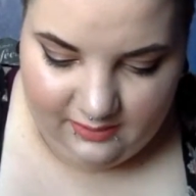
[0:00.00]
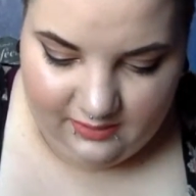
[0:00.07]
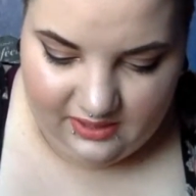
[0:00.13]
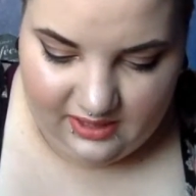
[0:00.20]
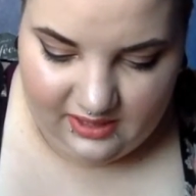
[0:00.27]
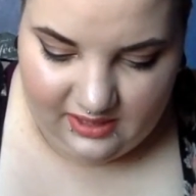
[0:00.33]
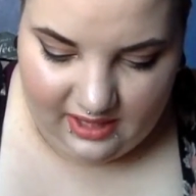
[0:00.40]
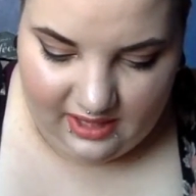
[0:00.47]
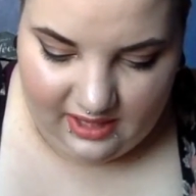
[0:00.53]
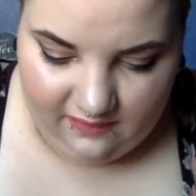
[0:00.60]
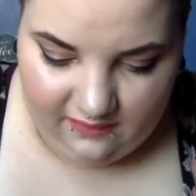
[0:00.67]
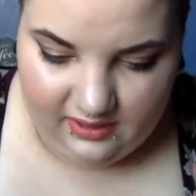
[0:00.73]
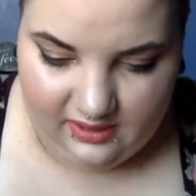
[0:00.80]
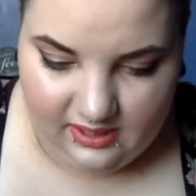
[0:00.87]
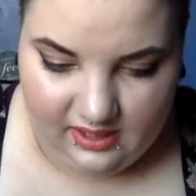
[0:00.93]
which is kind of,
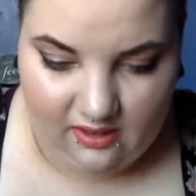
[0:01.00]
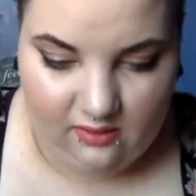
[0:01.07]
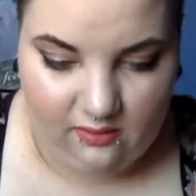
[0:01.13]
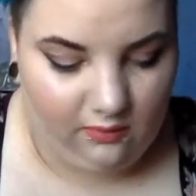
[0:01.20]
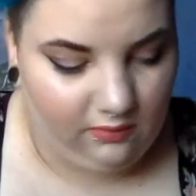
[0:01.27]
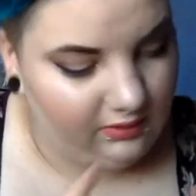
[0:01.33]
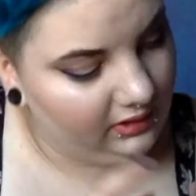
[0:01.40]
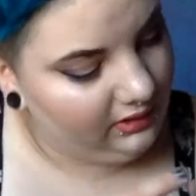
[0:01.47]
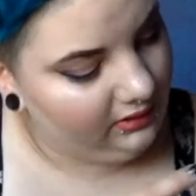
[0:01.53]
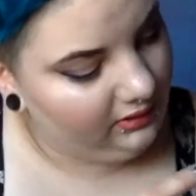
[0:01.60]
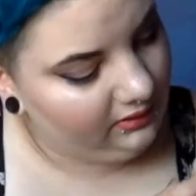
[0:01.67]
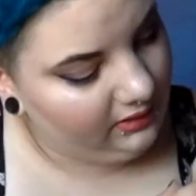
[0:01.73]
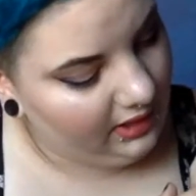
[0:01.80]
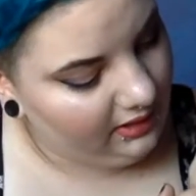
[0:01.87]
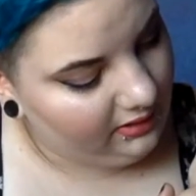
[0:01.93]
it's like a golden
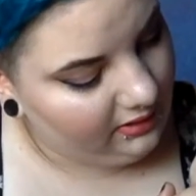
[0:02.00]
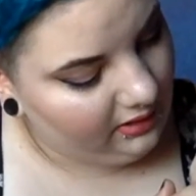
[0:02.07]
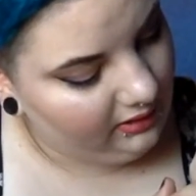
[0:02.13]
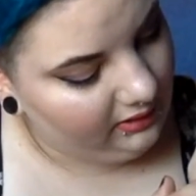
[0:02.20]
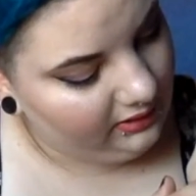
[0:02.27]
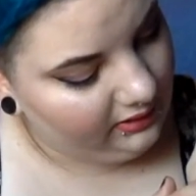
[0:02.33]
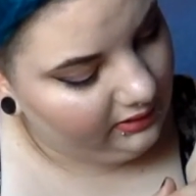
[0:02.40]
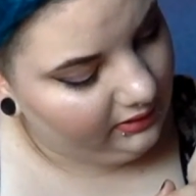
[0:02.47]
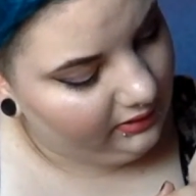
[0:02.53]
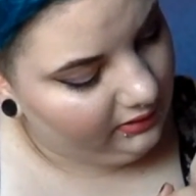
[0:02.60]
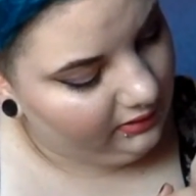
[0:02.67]
kind of color.